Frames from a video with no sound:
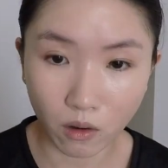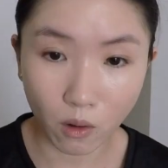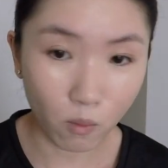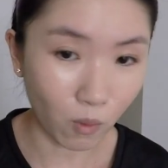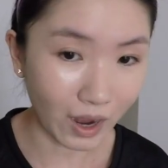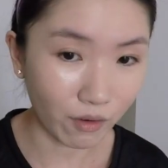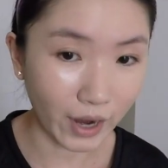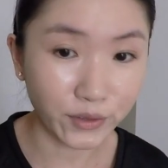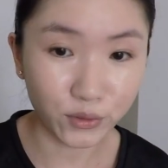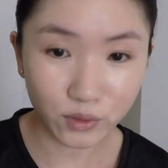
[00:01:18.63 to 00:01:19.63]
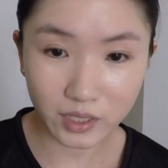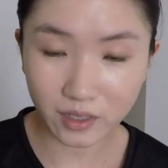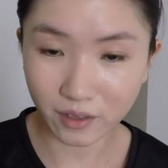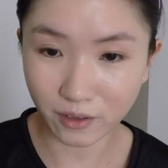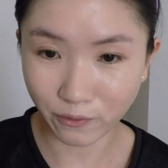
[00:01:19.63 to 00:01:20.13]
Oh wow, I do
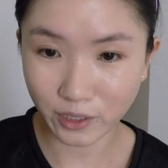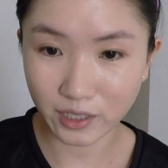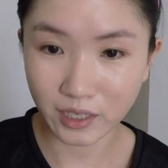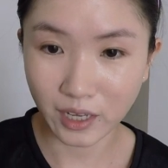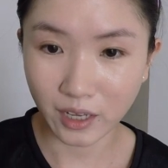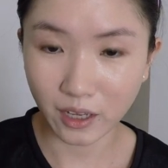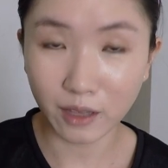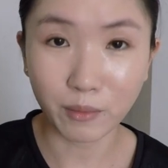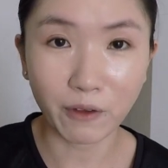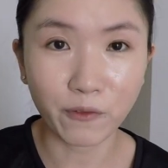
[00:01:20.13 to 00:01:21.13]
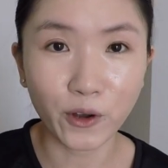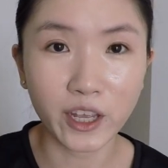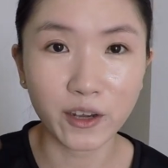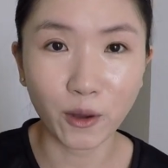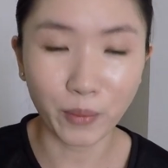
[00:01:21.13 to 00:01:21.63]
see a difference in my
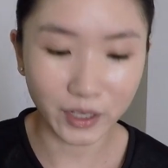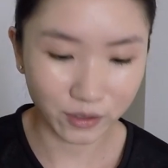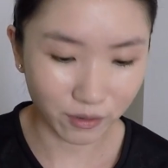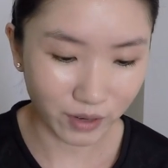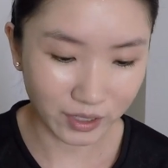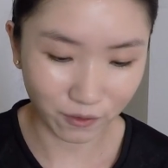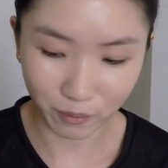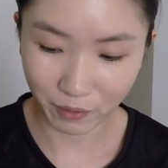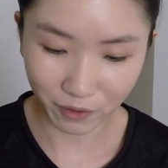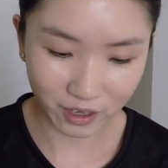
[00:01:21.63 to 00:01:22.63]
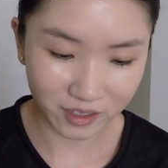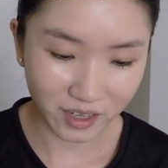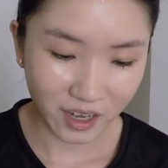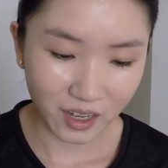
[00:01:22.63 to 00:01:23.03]
forehead compared to the rest of my face.